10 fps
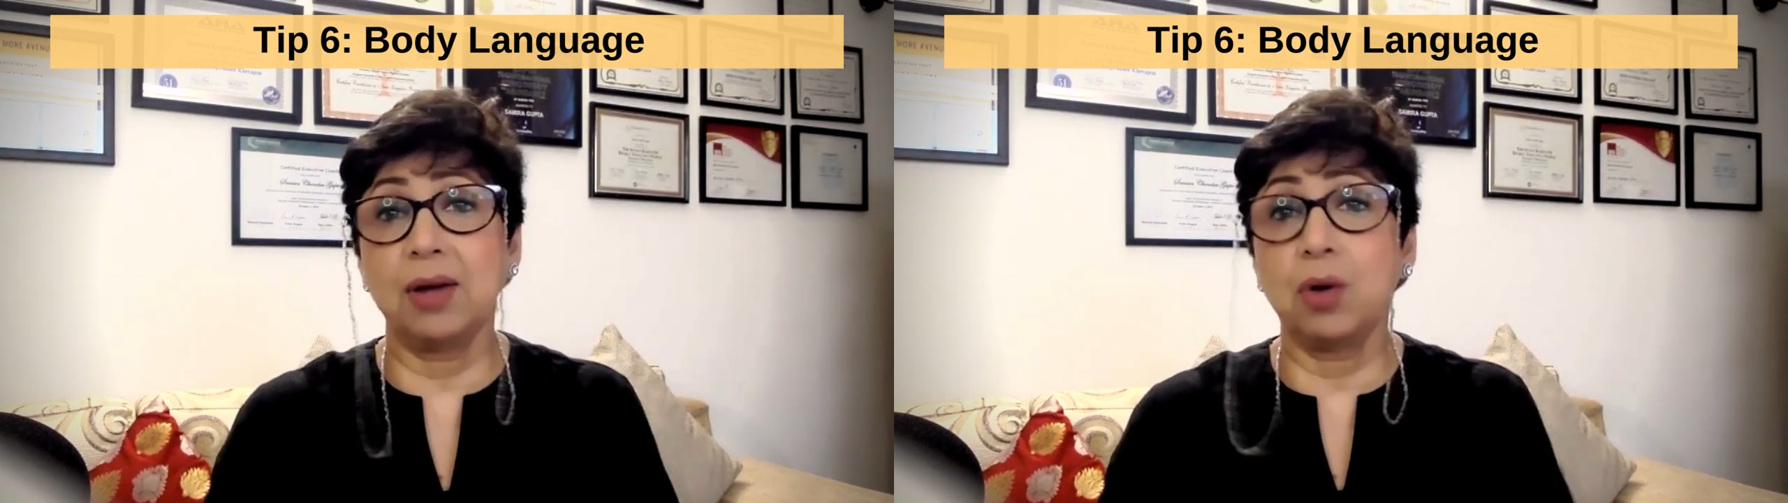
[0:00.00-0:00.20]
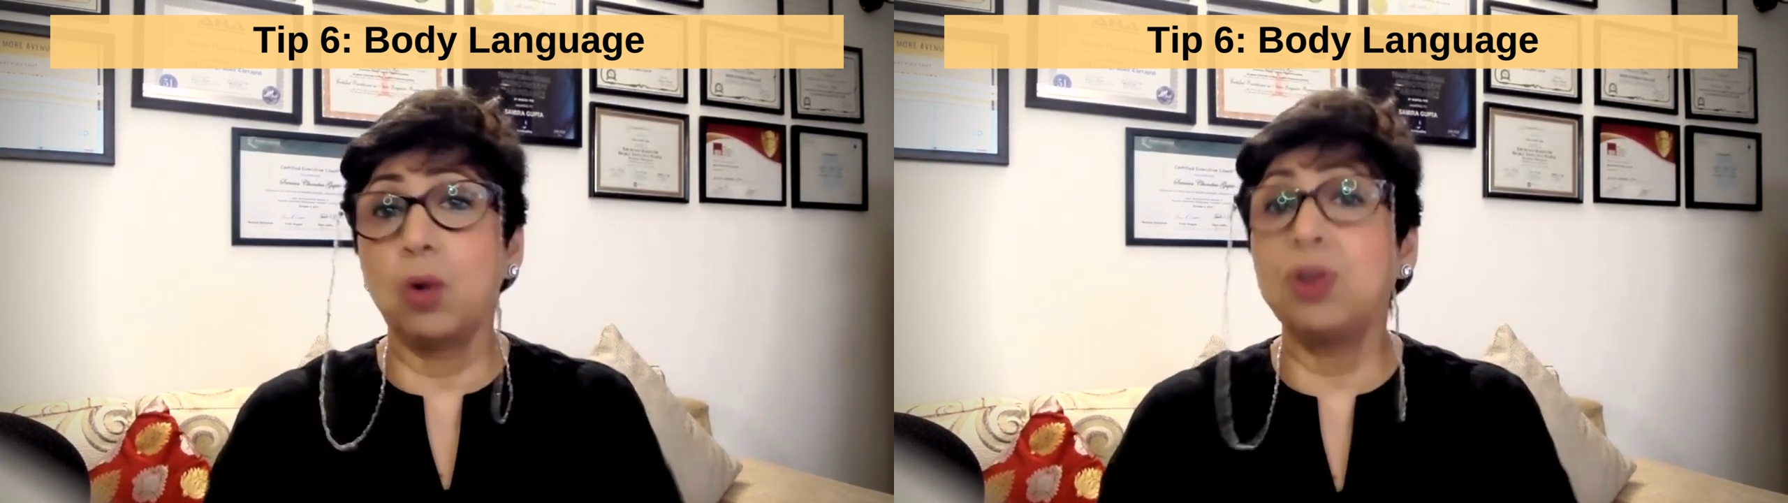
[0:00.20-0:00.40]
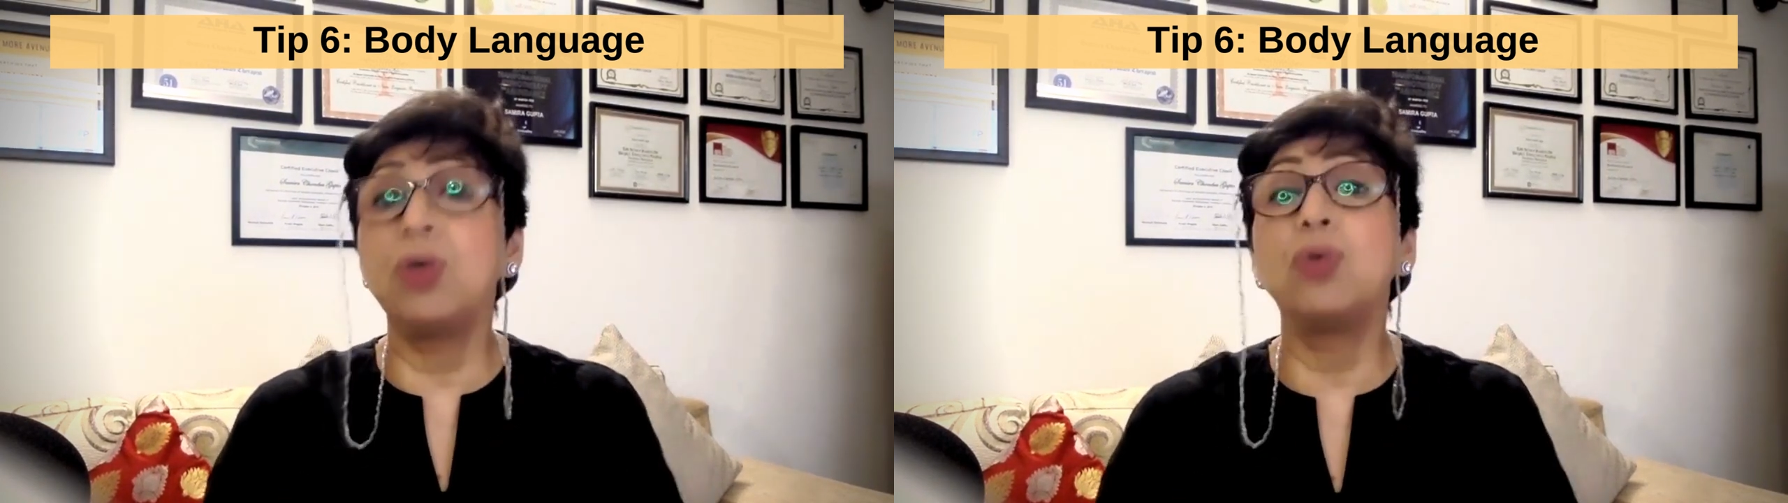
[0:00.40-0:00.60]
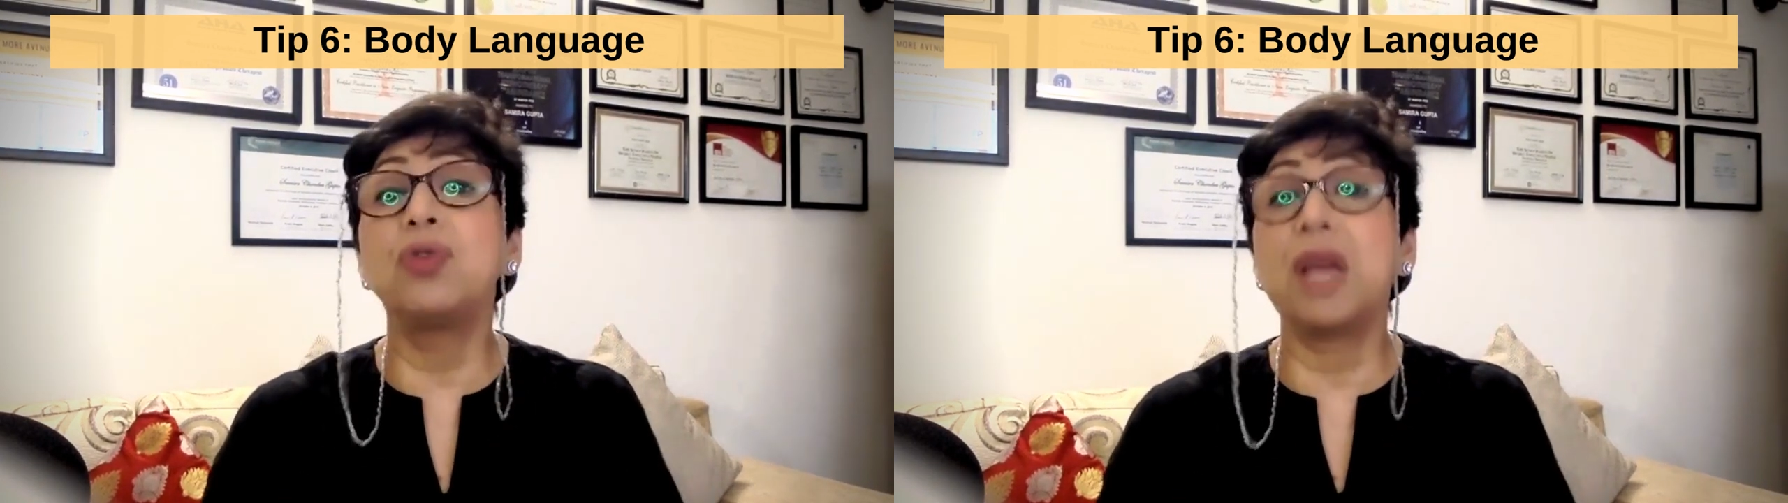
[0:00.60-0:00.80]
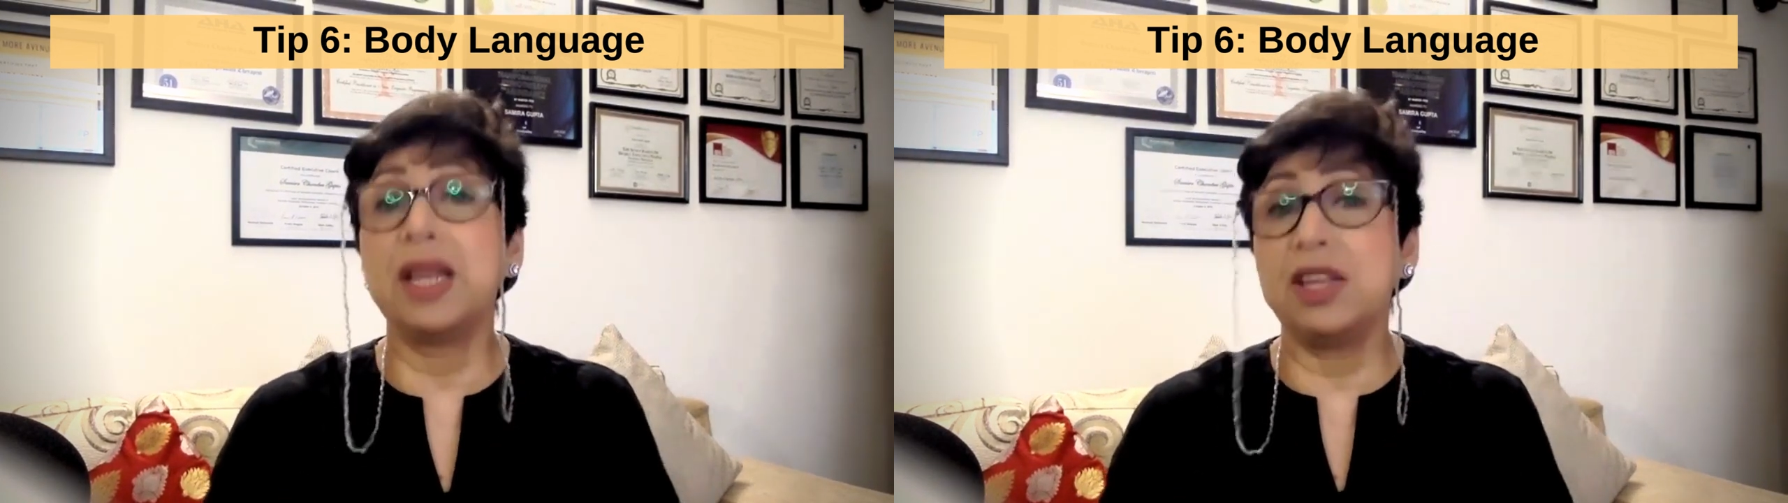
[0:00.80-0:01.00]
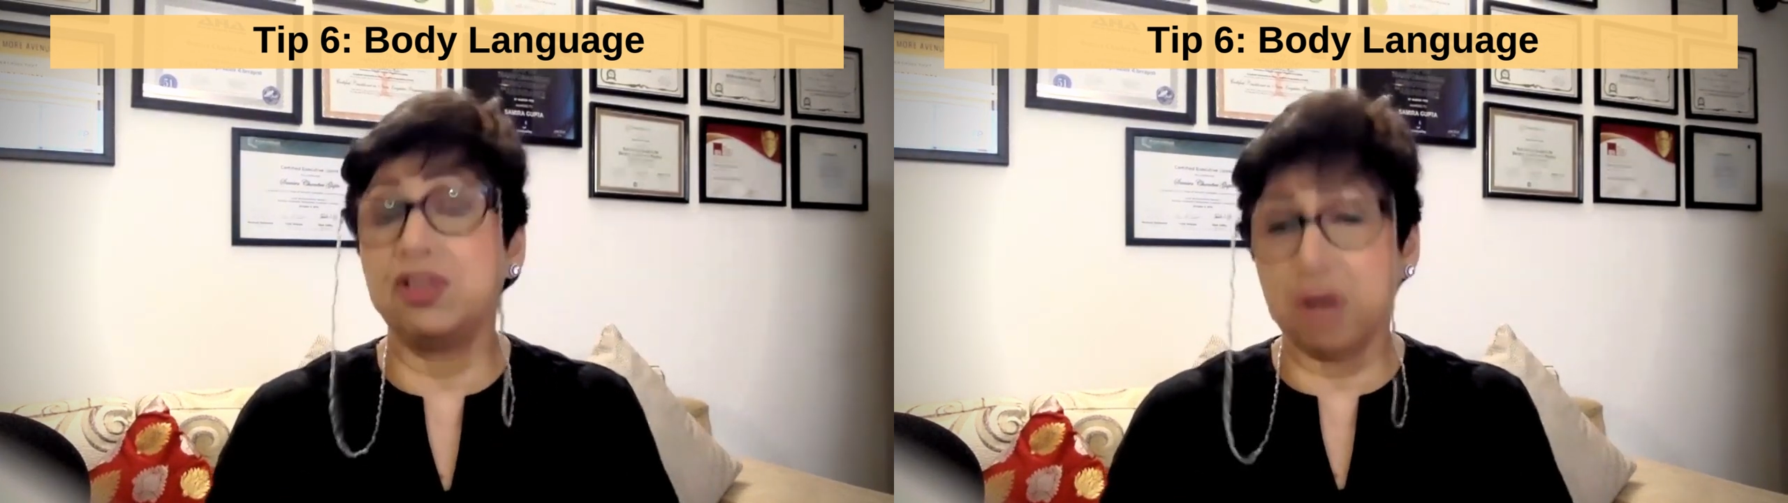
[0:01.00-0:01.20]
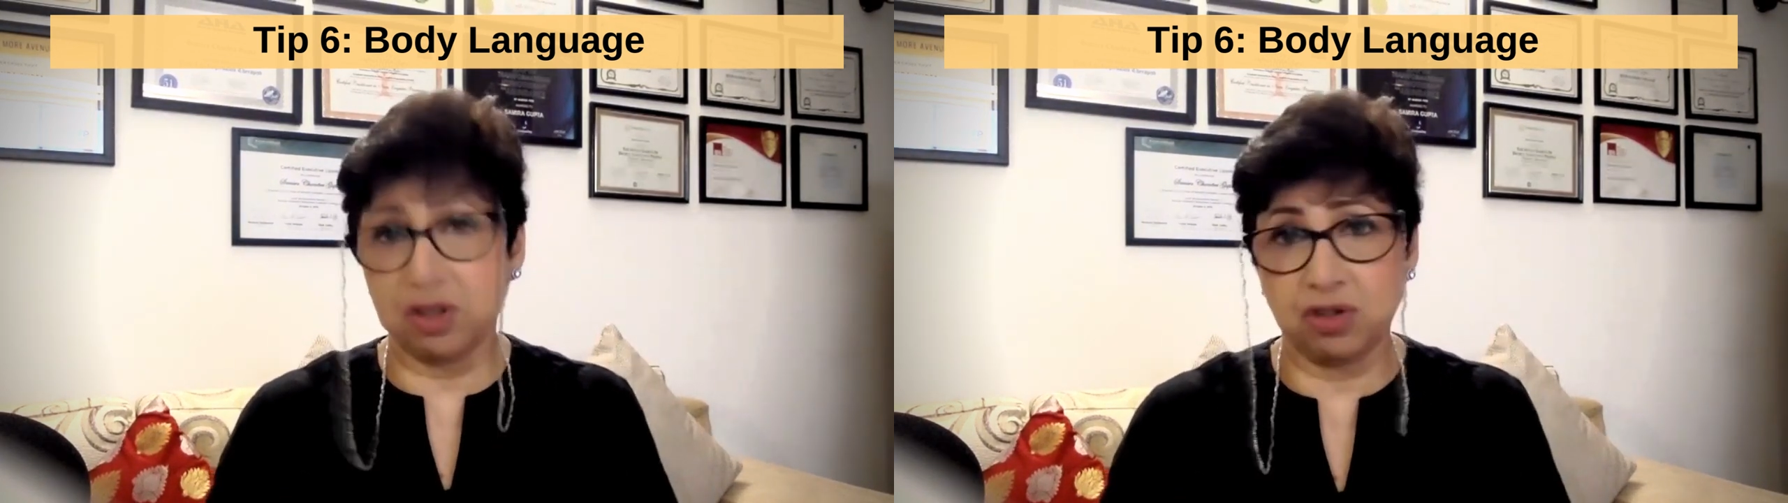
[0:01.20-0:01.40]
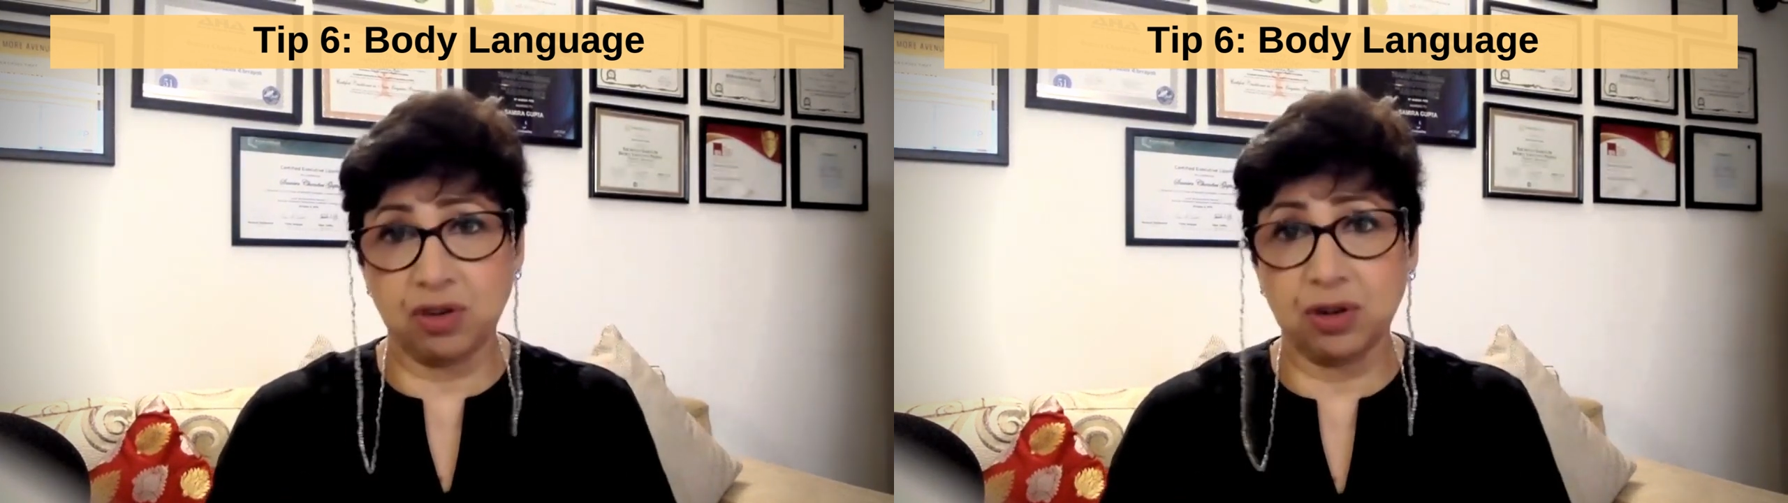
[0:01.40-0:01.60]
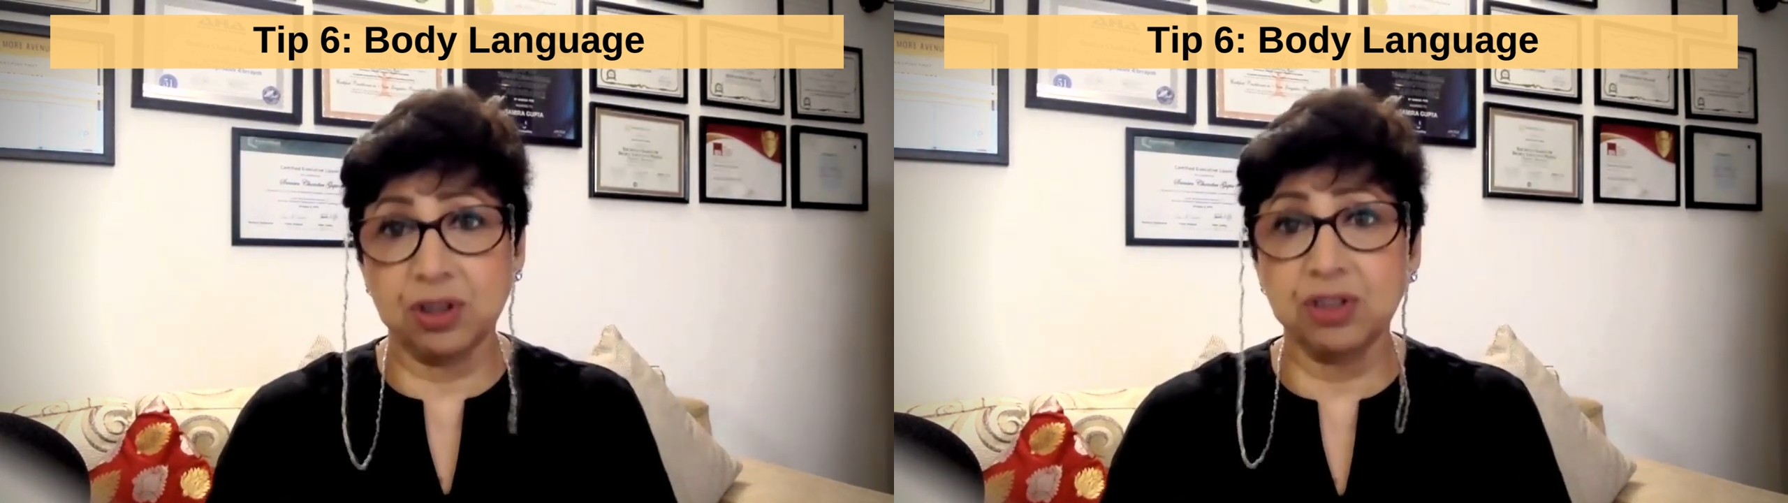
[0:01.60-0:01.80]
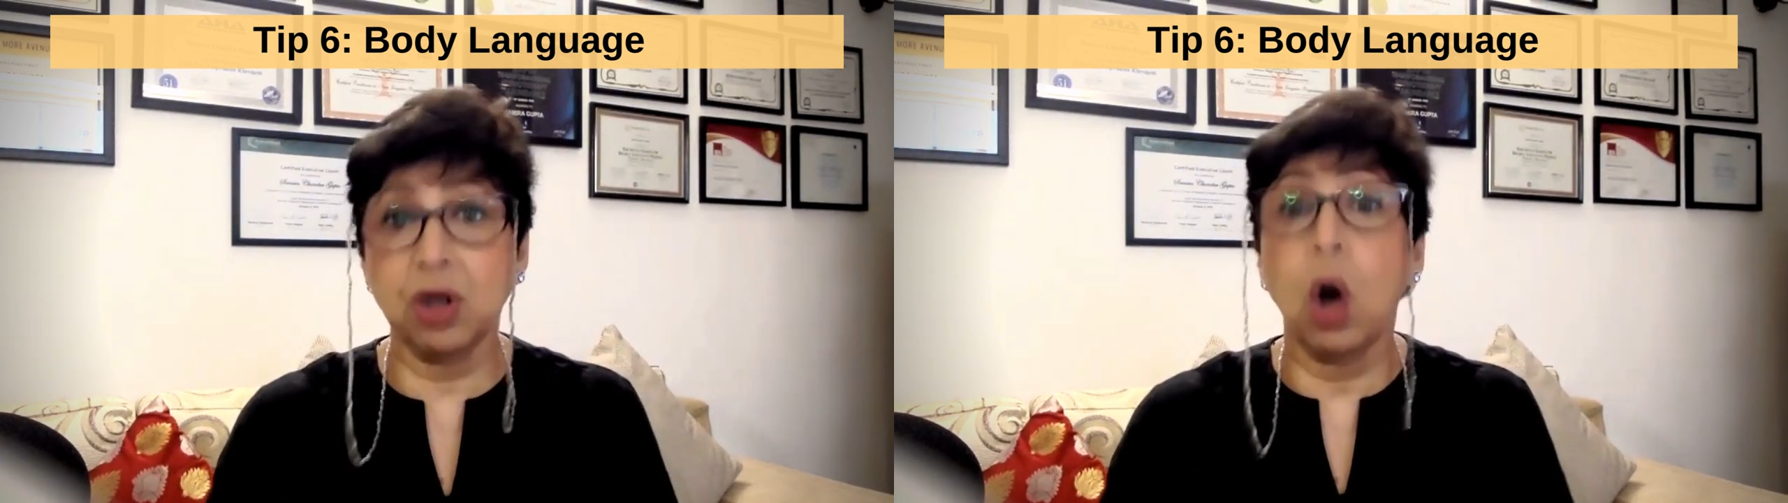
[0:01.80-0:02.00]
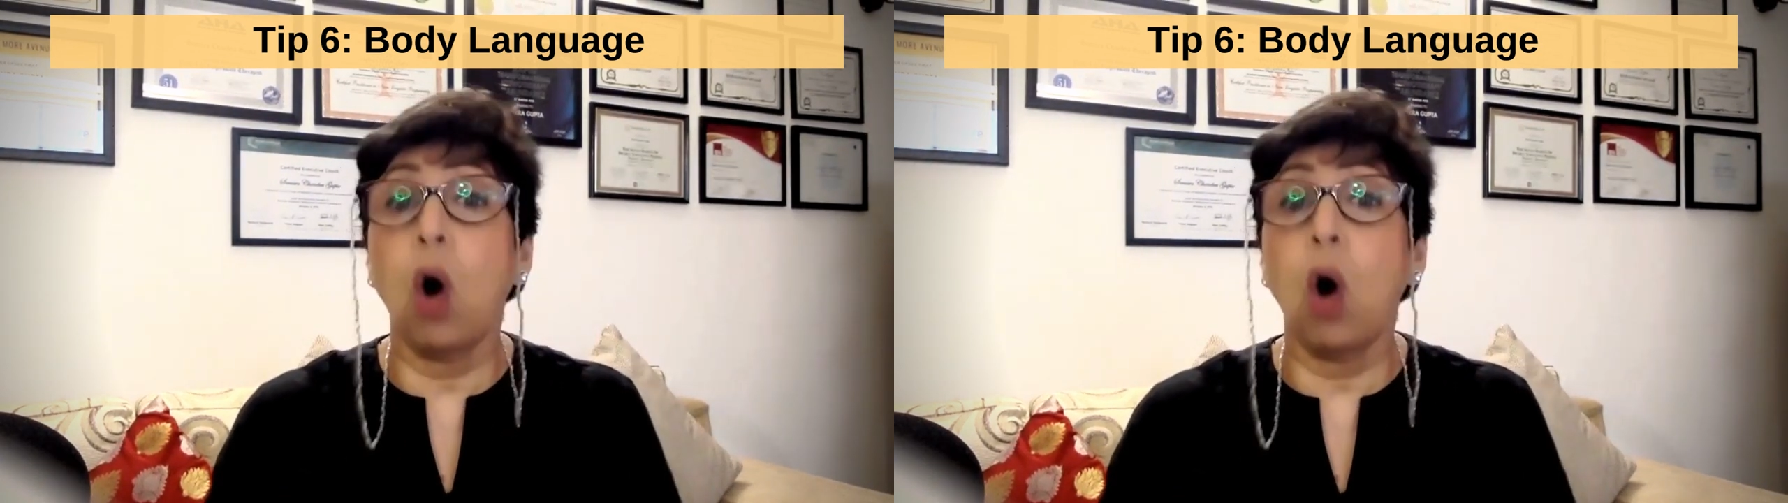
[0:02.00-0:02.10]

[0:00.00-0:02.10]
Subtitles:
don't use any gestures,